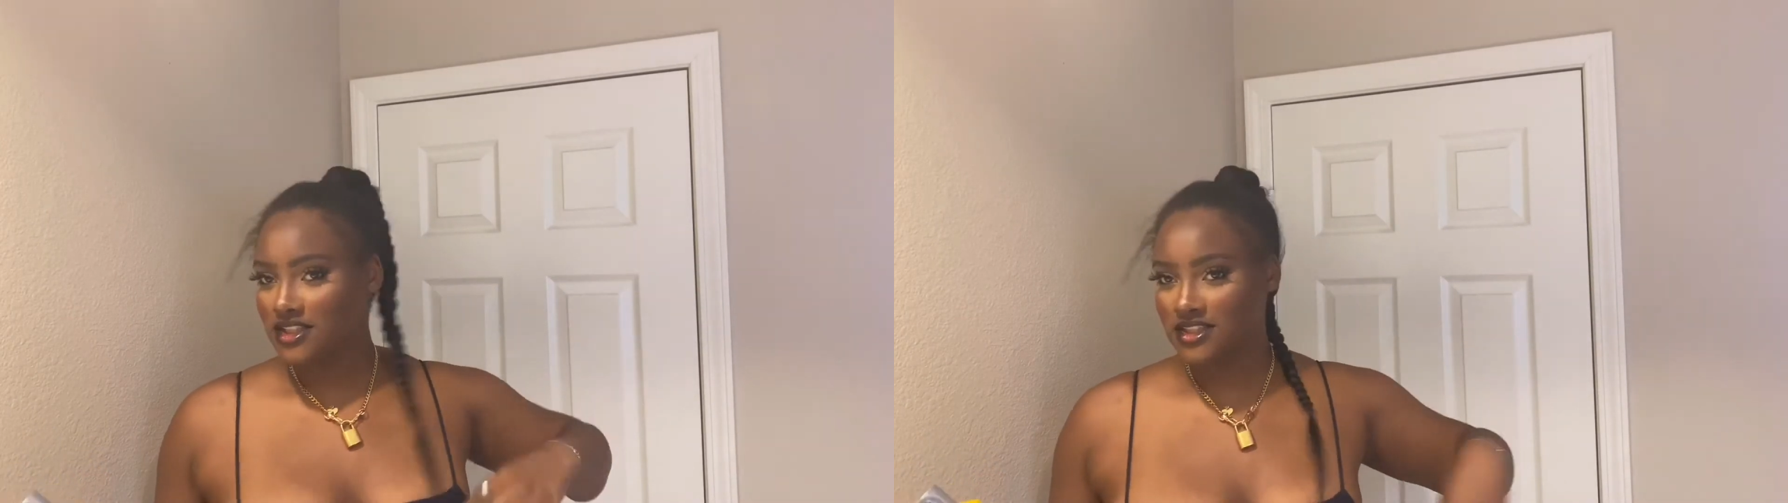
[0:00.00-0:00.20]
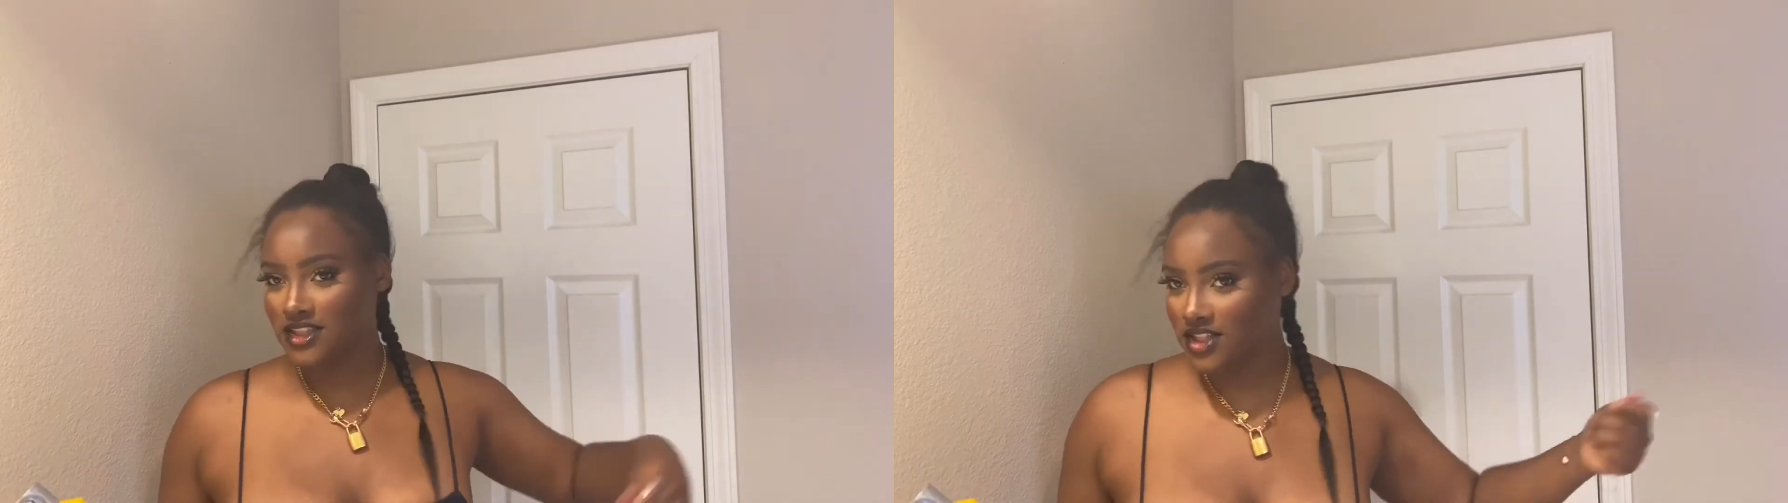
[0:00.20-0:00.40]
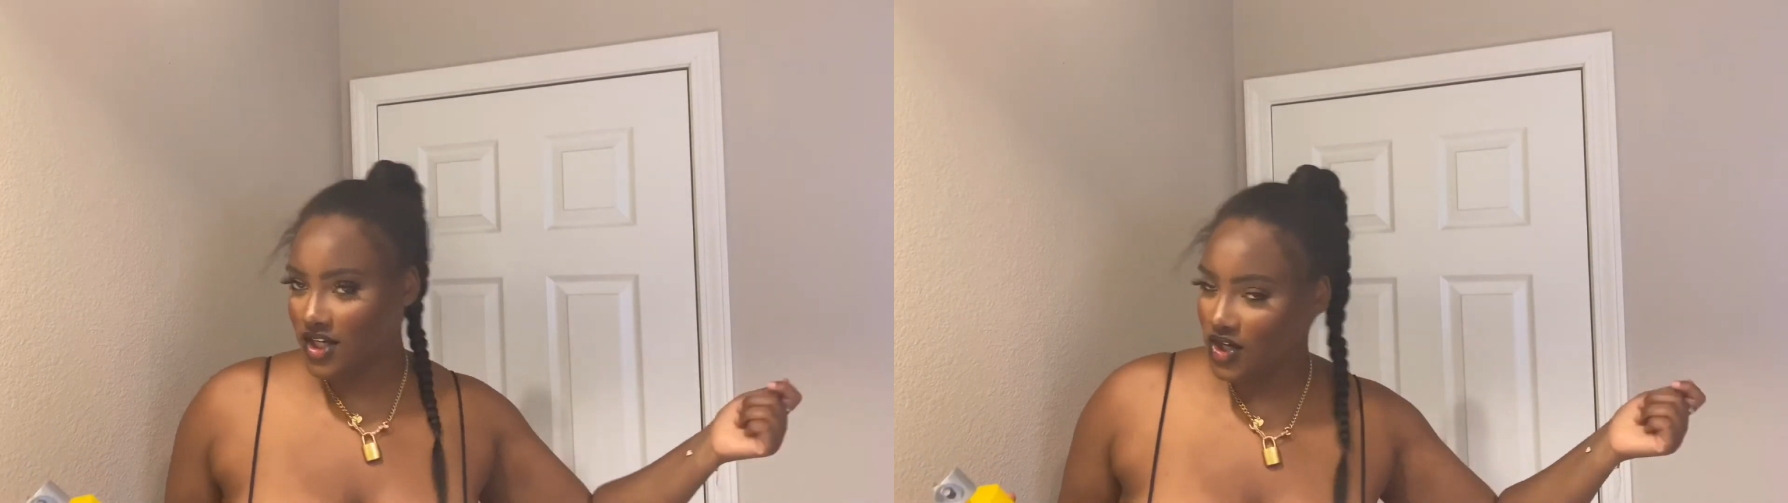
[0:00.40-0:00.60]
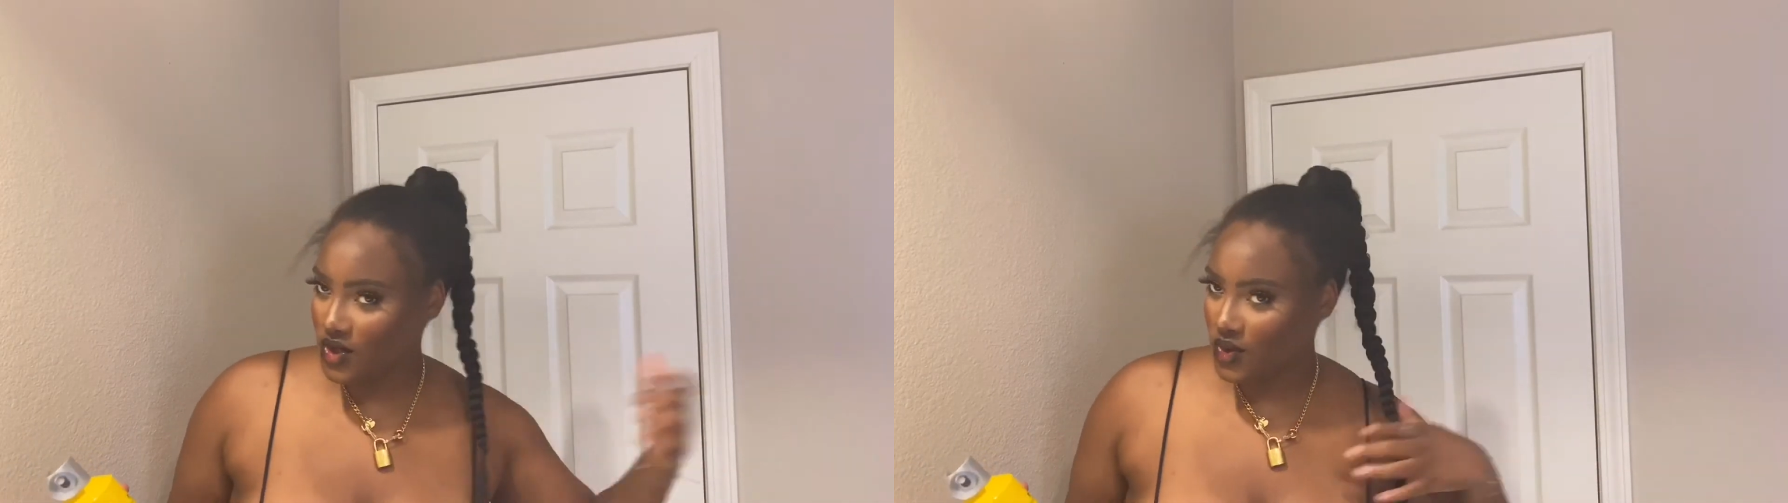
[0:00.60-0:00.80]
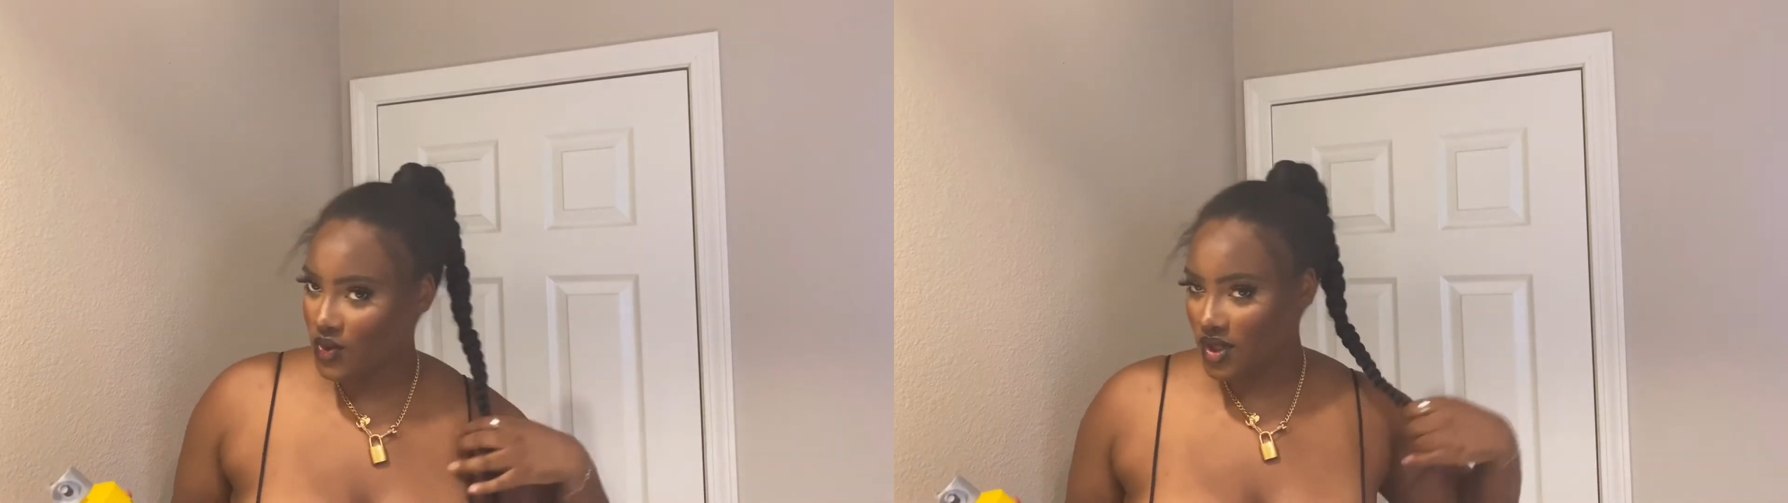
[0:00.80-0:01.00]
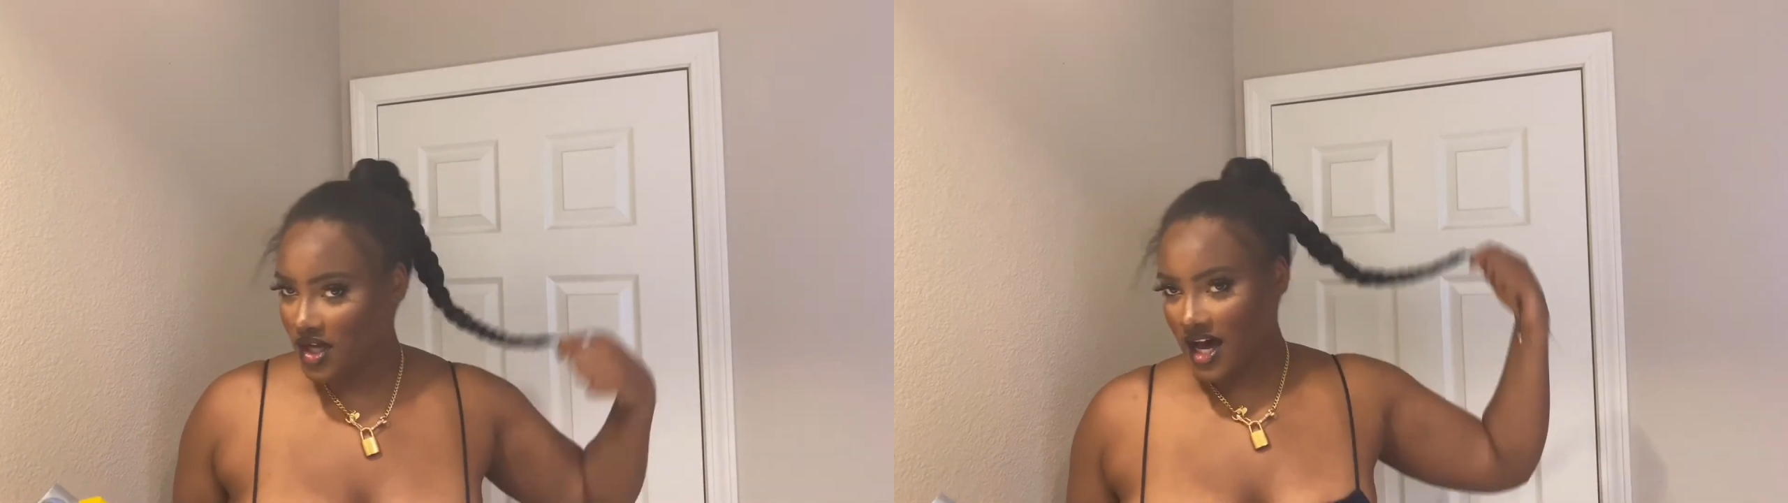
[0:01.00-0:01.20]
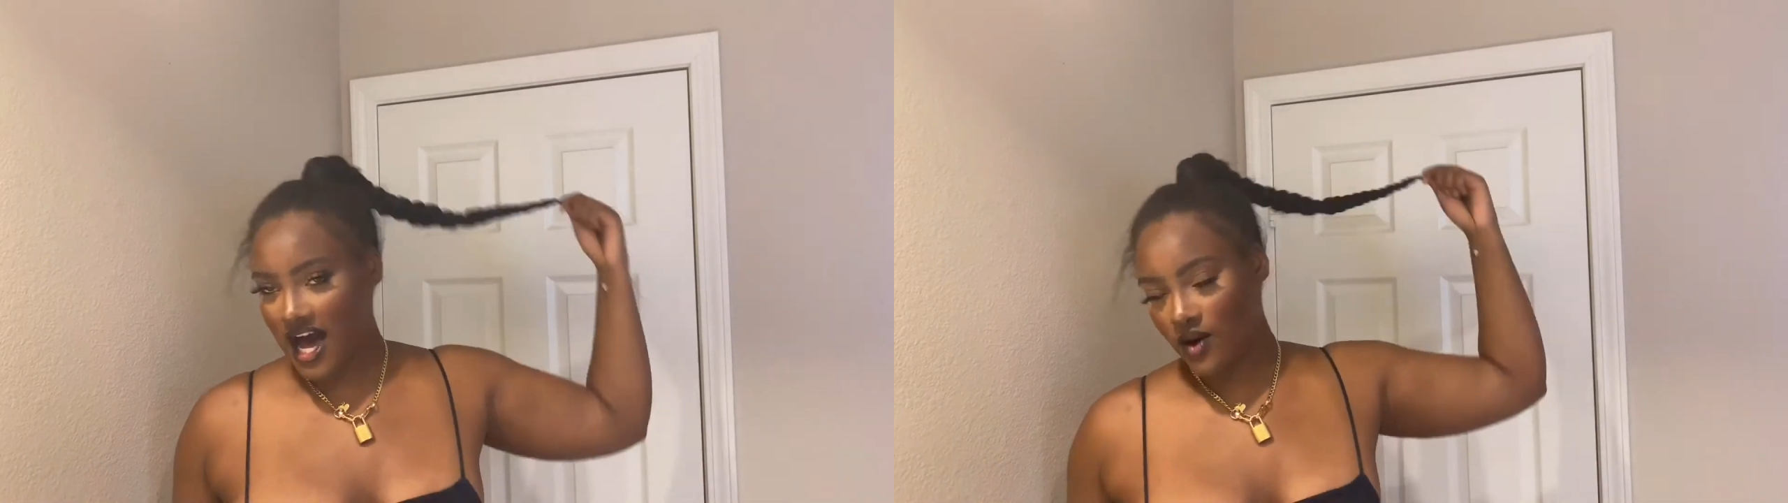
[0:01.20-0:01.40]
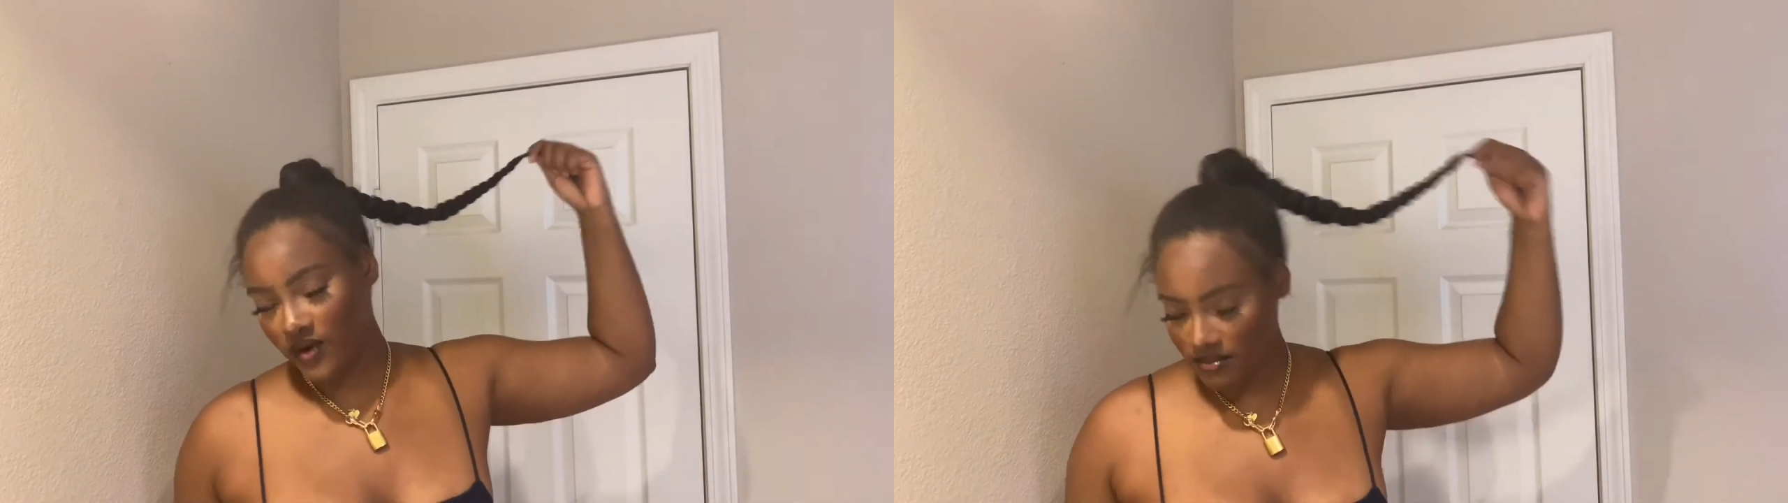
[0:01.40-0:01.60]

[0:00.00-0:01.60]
you know, I whip